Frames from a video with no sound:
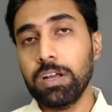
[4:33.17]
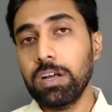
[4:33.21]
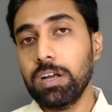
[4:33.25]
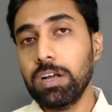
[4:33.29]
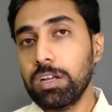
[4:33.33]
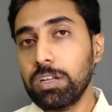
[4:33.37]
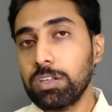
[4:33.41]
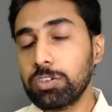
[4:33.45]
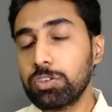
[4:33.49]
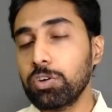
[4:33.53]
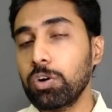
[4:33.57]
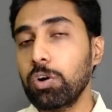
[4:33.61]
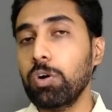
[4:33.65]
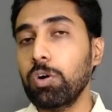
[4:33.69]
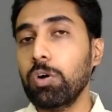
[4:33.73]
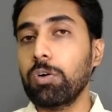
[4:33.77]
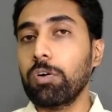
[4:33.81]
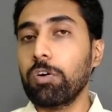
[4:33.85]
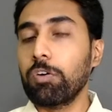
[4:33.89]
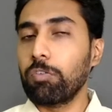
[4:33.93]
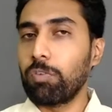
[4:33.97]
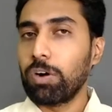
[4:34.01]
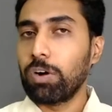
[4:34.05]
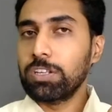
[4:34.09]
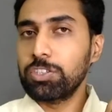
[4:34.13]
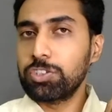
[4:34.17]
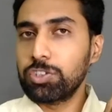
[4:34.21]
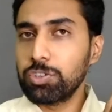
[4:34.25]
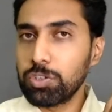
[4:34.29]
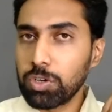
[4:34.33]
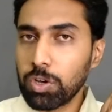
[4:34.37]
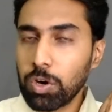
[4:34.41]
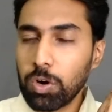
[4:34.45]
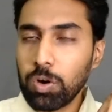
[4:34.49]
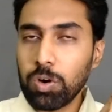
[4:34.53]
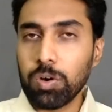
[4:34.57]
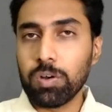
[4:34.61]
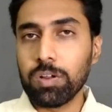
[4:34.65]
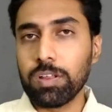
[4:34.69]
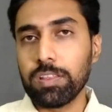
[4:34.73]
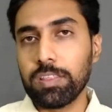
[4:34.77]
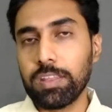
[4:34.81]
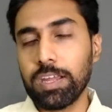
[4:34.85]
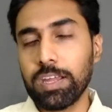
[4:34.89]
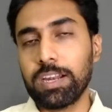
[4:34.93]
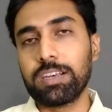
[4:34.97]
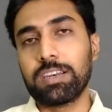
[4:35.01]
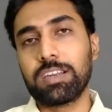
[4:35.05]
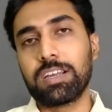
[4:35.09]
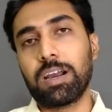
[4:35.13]
So once you know
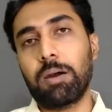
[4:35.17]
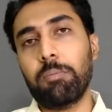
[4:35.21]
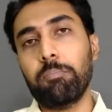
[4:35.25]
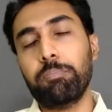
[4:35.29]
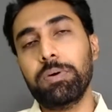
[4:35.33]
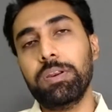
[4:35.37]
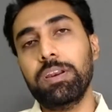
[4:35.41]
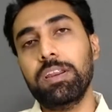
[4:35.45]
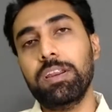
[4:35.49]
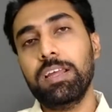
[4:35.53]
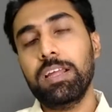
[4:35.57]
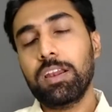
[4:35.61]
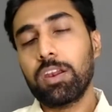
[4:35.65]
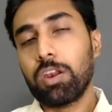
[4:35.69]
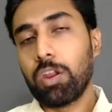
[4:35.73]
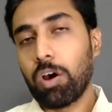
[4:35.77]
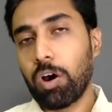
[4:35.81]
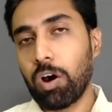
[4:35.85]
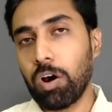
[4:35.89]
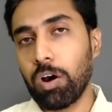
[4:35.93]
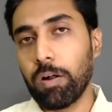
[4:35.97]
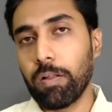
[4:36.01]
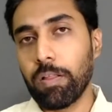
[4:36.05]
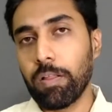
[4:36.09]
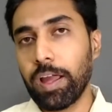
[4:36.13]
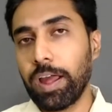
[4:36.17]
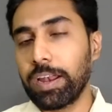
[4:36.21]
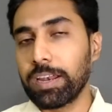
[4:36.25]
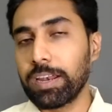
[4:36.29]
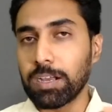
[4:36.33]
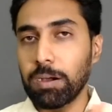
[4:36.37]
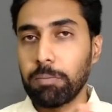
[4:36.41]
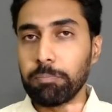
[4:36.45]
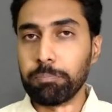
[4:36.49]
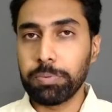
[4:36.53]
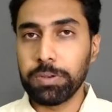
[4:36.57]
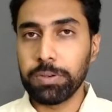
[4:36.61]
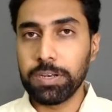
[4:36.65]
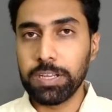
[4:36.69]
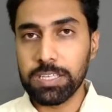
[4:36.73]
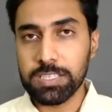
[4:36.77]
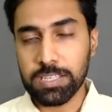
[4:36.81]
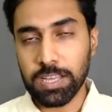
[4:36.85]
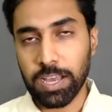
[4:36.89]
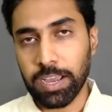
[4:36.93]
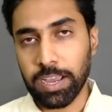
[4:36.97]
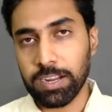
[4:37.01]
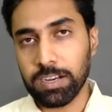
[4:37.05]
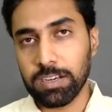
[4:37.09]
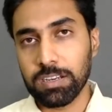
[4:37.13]
that company law and Companies
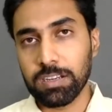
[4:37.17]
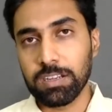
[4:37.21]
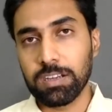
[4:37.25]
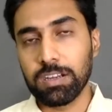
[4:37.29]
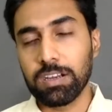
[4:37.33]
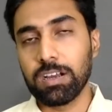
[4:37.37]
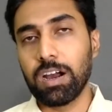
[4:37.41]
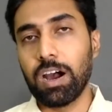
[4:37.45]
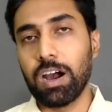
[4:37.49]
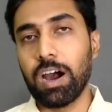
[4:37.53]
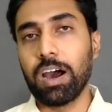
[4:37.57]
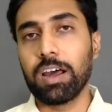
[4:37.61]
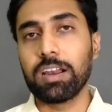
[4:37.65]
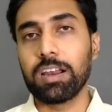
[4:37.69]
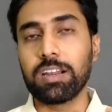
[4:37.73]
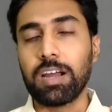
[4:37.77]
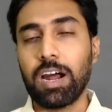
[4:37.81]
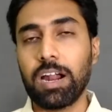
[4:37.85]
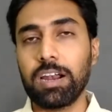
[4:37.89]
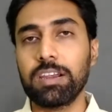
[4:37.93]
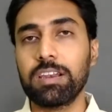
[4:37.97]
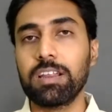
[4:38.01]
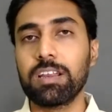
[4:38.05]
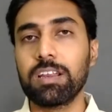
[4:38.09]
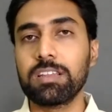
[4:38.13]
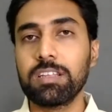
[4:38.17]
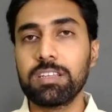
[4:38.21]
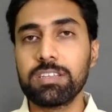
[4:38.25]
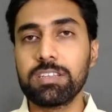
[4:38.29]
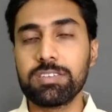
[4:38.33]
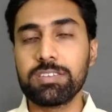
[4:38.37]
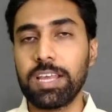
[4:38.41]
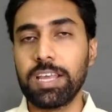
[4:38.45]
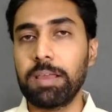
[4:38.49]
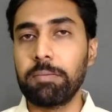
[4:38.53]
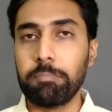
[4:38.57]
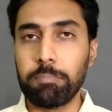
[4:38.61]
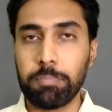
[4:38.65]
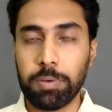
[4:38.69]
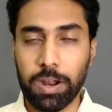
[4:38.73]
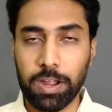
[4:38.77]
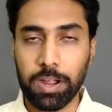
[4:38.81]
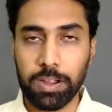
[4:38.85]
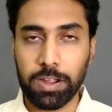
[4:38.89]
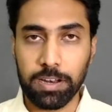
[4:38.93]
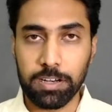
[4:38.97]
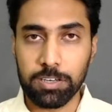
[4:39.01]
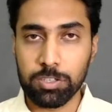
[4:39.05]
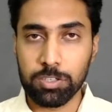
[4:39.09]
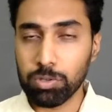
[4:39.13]
Act are under the same
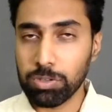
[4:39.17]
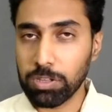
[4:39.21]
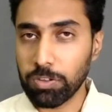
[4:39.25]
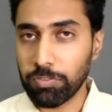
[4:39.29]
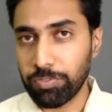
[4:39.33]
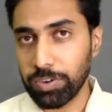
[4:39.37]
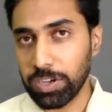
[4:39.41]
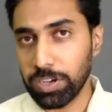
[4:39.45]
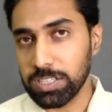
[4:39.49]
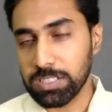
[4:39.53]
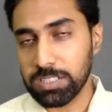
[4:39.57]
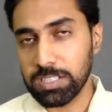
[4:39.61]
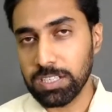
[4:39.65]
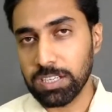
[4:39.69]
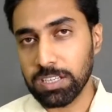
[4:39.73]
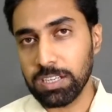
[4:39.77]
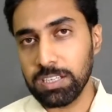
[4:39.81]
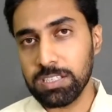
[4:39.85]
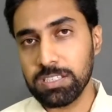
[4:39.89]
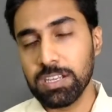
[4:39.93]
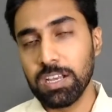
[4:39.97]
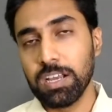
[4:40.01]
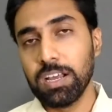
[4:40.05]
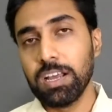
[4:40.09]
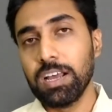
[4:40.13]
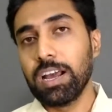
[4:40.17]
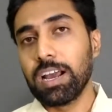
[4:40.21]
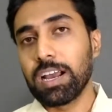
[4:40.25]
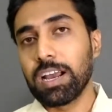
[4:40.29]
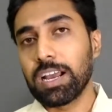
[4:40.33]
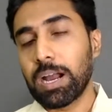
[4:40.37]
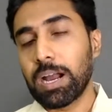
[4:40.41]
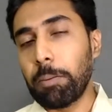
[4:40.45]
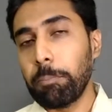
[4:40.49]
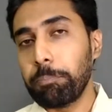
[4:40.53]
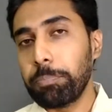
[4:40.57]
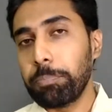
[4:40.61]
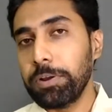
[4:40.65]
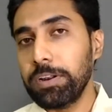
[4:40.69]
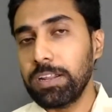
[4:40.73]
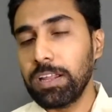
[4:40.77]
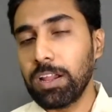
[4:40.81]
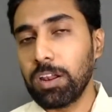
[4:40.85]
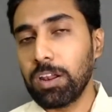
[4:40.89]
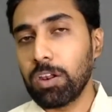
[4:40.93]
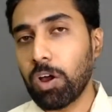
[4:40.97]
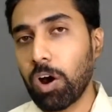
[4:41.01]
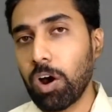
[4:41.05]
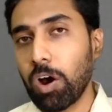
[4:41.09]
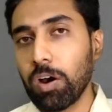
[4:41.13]
bracket. So the first thing is company
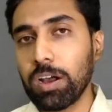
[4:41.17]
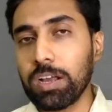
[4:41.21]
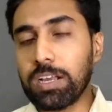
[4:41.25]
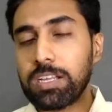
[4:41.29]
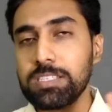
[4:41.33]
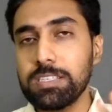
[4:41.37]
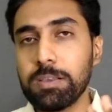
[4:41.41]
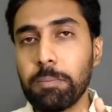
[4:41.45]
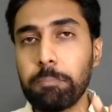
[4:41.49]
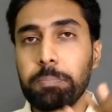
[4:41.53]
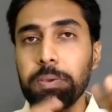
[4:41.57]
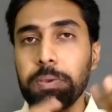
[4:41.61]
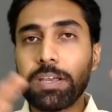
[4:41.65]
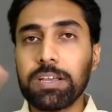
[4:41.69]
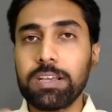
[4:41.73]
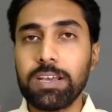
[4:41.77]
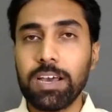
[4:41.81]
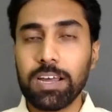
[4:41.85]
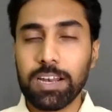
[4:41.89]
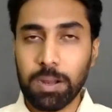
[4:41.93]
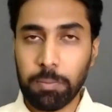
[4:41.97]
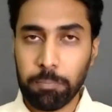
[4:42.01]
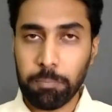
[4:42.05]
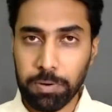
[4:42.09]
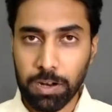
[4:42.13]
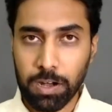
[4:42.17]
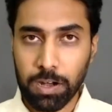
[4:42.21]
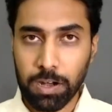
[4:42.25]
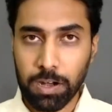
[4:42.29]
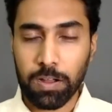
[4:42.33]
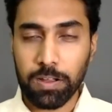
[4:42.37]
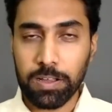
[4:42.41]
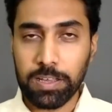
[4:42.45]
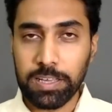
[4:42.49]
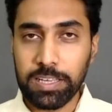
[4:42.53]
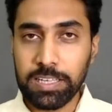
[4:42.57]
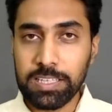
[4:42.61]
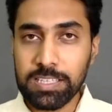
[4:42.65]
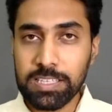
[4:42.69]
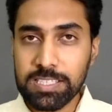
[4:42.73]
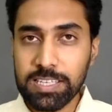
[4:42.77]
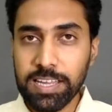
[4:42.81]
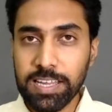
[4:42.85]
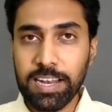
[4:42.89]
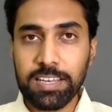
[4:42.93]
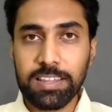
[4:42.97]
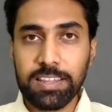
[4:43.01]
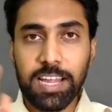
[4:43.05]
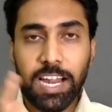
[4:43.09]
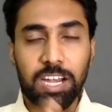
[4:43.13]
law is a bigger umbrella.
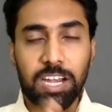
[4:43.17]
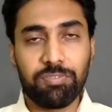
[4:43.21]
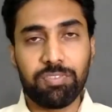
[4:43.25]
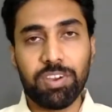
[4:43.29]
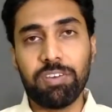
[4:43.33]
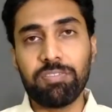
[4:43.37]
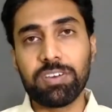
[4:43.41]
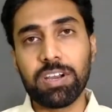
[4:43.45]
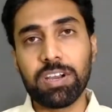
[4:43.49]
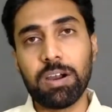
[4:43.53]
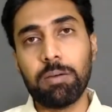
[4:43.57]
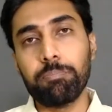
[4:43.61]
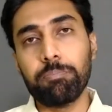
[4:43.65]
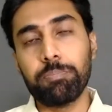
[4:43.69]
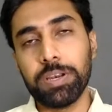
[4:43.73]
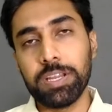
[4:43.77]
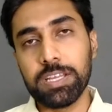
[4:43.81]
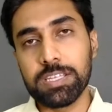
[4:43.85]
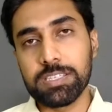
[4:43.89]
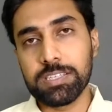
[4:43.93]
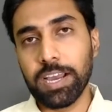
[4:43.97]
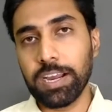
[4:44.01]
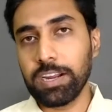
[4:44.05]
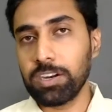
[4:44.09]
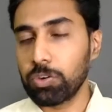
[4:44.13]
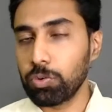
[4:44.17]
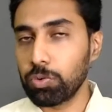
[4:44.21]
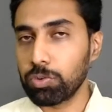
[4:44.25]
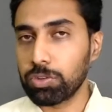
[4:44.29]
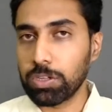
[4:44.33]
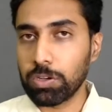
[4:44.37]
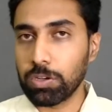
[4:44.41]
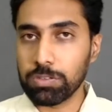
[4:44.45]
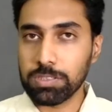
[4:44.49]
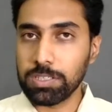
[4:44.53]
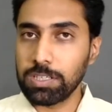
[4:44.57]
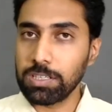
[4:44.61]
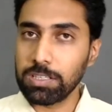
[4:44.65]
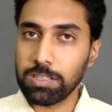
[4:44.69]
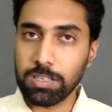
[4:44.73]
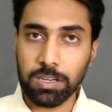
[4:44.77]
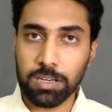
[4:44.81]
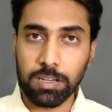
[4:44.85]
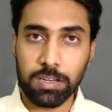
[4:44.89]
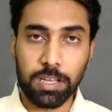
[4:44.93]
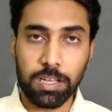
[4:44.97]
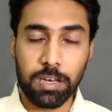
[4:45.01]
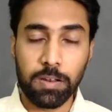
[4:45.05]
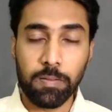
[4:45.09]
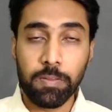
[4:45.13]
Inside that we have Companies Act
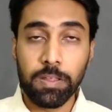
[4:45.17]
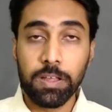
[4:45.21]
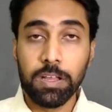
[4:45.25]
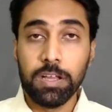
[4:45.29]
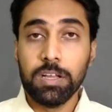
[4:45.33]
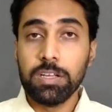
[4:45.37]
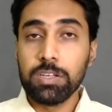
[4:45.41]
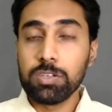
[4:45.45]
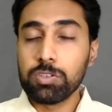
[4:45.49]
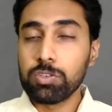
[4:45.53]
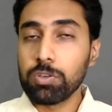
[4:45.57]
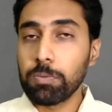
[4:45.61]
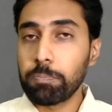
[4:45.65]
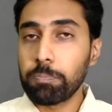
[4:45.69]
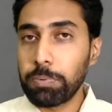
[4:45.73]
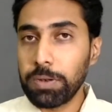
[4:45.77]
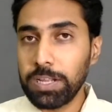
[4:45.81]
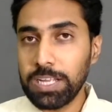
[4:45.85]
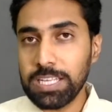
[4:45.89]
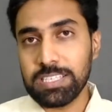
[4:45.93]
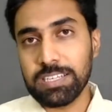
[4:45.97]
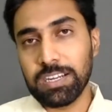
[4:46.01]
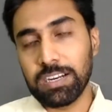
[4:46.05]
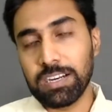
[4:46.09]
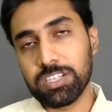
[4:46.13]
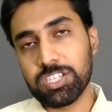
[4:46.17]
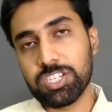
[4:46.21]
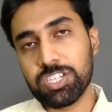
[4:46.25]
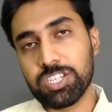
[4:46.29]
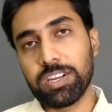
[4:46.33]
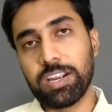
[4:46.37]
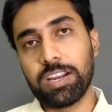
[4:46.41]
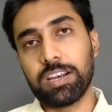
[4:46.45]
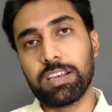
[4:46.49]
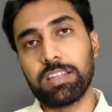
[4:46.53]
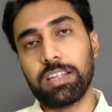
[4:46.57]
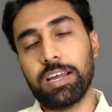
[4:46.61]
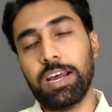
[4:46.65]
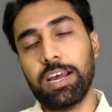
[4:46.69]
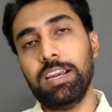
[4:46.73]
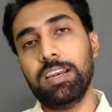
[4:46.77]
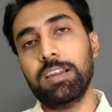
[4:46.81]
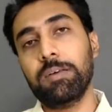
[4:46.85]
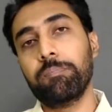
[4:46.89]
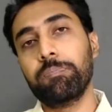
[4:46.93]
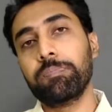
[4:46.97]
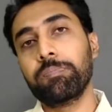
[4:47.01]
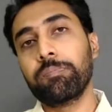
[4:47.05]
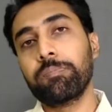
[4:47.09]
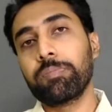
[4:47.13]
2013. So please understand that
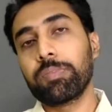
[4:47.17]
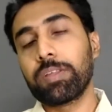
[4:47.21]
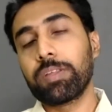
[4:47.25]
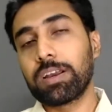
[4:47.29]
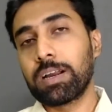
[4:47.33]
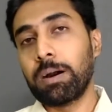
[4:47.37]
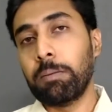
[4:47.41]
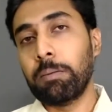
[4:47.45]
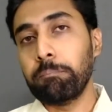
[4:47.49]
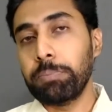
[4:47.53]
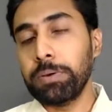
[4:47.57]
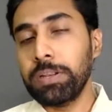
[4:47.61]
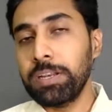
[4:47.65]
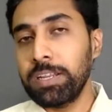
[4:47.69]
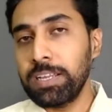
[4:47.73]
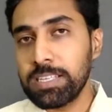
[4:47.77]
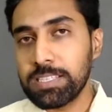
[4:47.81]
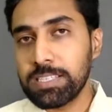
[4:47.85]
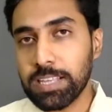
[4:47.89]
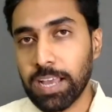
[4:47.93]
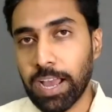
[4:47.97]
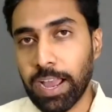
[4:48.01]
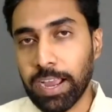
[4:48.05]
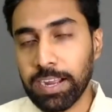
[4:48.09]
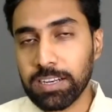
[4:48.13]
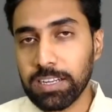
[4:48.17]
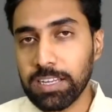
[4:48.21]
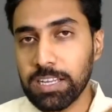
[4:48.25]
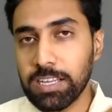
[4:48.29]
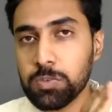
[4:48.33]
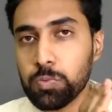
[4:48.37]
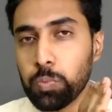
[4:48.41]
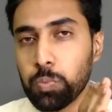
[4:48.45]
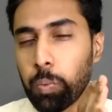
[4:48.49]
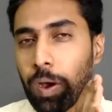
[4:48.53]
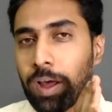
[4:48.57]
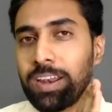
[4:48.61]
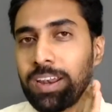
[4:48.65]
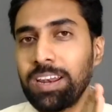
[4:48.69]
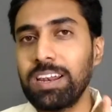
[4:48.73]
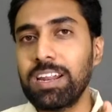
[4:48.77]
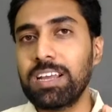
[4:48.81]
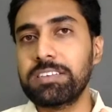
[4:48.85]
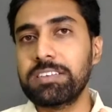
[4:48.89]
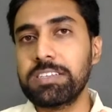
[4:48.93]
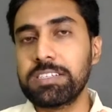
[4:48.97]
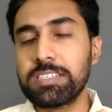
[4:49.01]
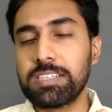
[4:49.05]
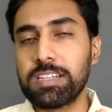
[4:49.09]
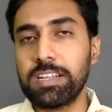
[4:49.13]
Companies Act is one
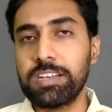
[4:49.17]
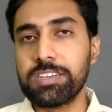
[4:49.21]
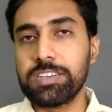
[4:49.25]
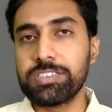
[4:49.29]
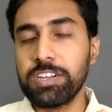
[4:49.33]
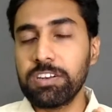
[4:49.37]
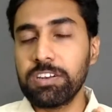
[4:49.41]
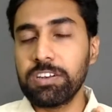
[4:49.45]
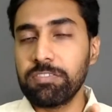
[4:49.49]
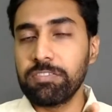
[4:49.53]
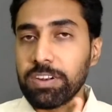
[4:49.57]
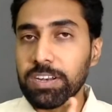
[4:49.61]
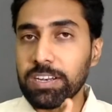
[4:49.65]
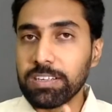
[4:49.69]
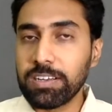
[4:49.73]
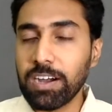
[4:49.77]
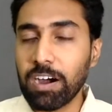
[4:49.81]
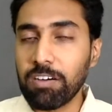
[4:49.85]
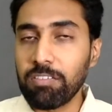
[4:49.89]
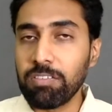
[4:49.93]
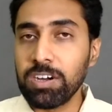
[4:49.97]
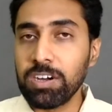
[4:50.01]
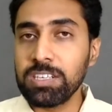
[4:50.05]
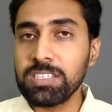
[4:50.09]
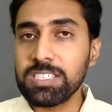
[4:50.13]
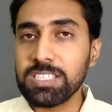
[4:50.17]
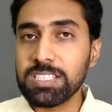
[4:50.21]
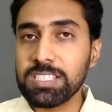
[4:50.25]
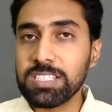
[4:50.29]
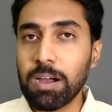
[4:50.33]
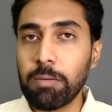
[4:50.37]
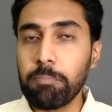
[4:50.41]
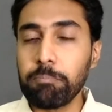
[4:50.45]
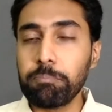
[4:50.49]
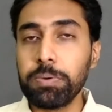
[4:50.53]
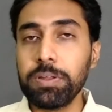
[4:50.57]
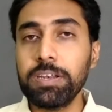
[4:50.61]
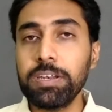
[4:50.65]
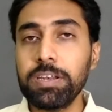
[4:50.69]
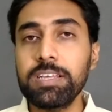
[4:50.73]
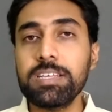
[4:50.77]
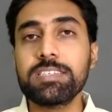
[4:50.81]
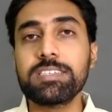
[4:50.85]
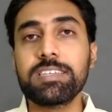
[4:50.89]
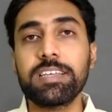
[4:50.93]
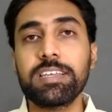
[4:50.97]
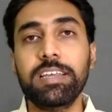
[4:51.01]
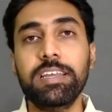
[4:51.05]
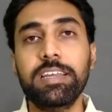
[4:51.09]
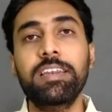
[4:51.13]
legislation which governs
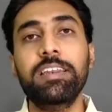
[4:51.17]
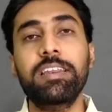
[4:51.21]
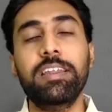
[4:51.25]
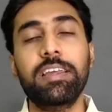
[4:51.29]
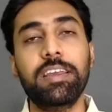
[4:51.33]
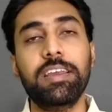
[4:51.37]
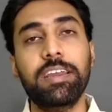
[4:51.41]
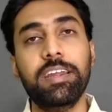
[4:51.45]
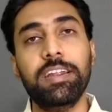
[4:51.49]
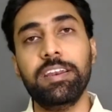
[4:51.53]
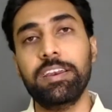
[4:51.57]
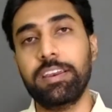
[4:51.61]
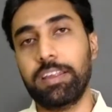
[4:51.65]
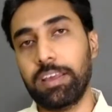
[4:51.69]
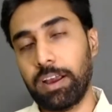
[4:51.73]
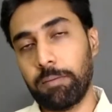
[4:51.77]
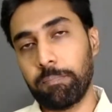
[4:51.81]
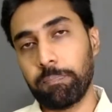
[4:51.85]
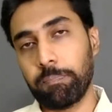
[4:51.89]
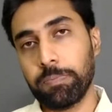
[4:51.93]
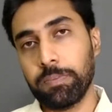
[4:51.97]
companies in India.